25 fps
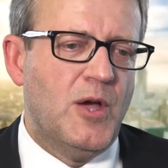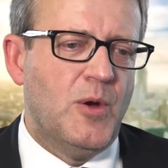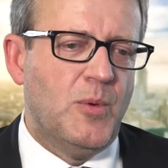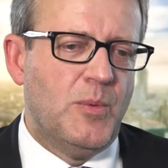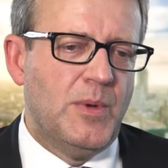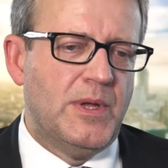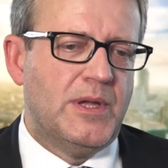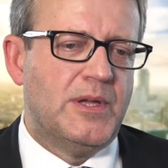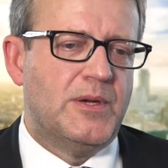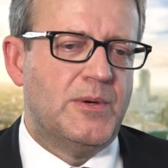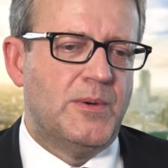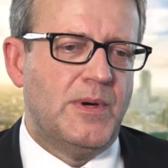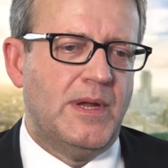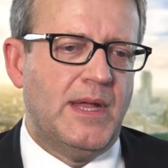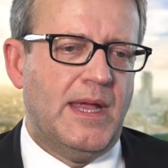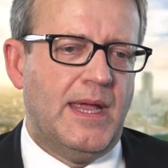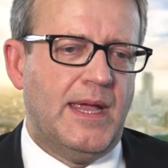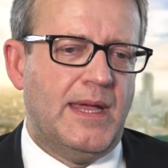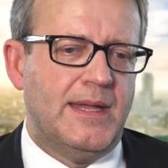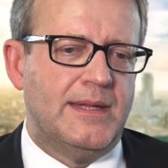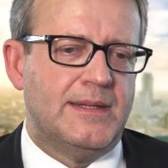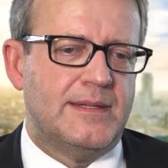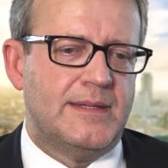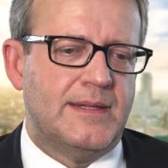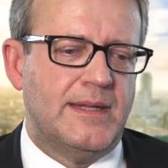we
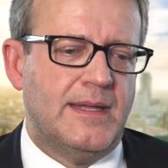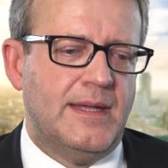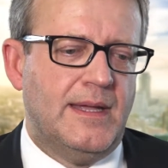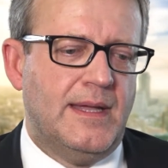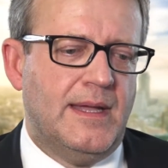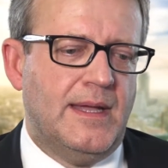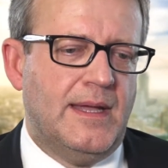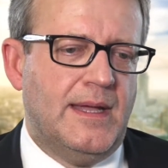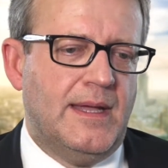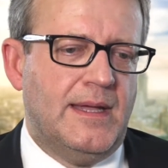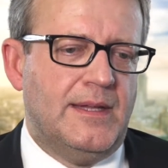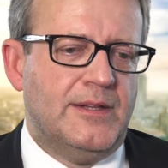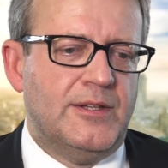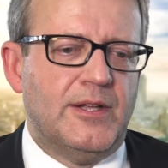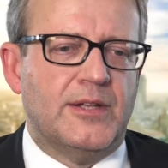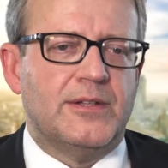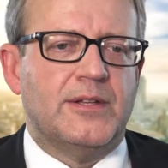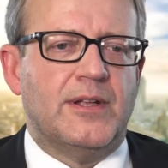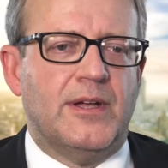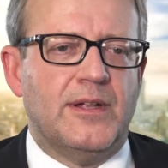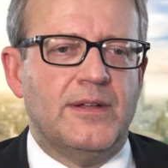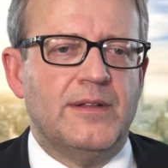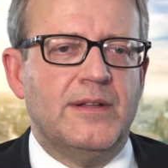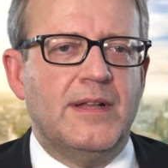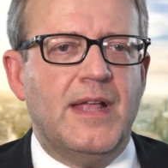create not
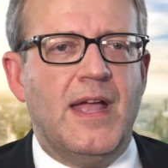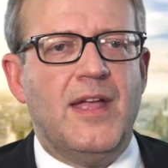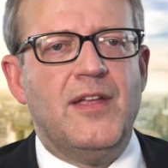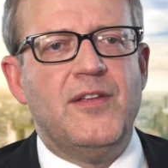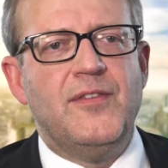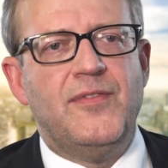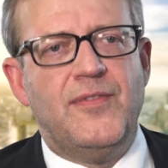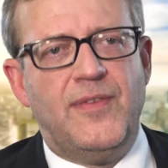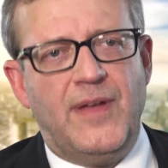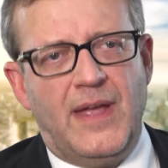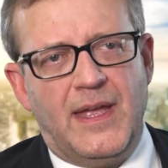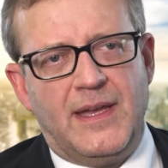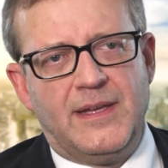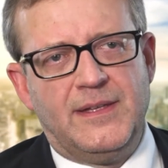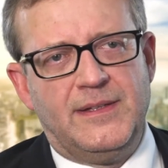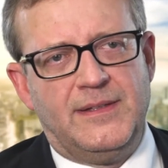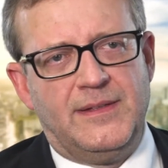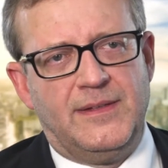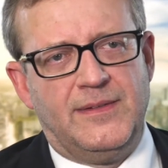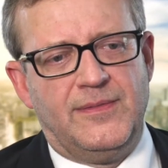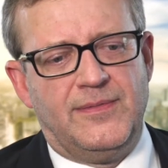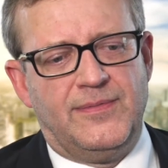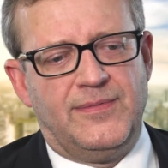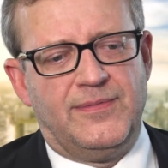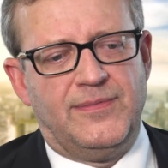only
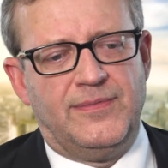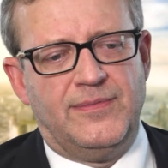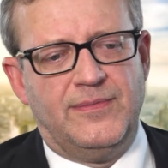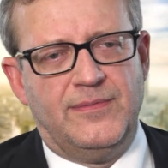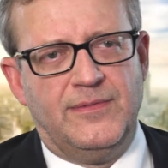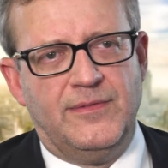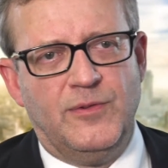effective